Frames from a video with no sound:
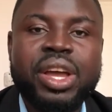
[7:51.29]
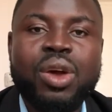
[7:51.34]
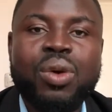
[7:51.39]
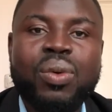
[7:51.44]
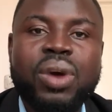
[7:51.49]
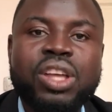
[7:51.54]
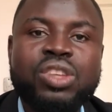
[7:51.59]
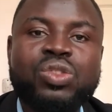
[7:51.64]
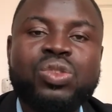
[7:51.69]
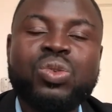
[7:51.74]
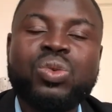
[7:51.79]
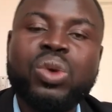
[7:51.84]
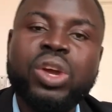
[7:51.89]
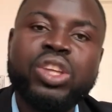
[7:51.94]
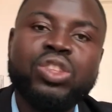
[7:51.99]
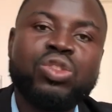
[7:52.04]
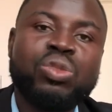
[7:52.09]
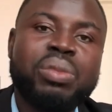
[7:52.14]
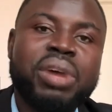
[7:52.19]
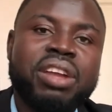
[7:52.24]
Once you go
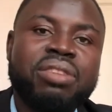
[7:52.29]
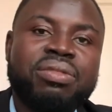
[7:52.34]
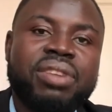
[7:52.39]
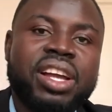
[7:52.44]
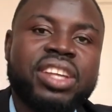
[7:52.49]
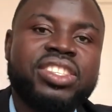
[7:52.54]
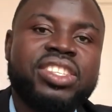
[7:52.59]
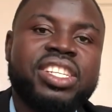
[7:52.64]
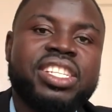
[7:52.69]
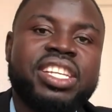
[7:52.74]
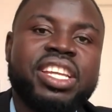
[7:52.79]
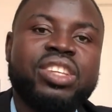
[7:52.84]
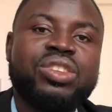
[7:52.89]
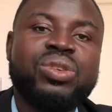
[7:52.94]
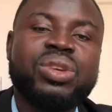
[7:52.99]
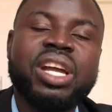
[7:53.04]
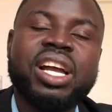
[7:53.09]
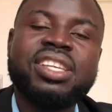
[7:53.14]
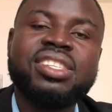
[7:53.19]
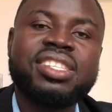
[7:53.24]
into manufacturing, then
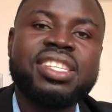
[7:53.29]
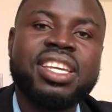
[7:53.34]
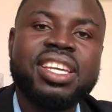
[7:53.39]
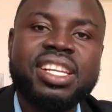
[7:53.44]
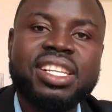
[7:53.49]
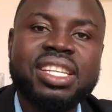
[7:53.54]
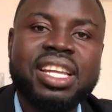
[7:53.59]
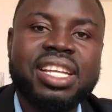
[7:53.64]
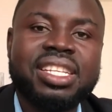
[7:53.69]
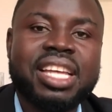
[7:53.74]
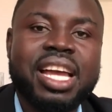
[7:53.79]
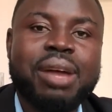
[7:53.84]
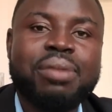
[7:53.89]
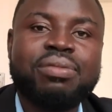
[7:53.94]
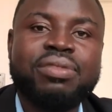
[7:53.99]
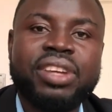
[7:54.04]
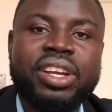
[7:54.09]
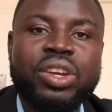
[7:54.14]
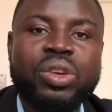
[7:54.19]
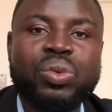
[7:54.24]
you can scale that
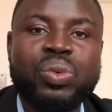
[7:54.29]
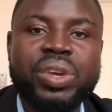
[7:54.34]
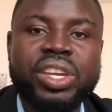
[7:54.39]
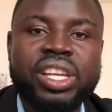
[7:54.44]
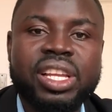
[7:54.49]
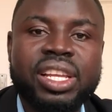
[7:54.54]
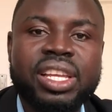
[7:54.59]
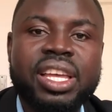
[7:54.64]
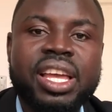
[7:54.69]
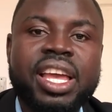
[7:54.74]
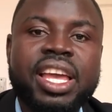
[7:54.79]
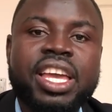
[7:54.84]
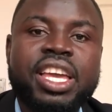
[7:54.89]
up very quickly.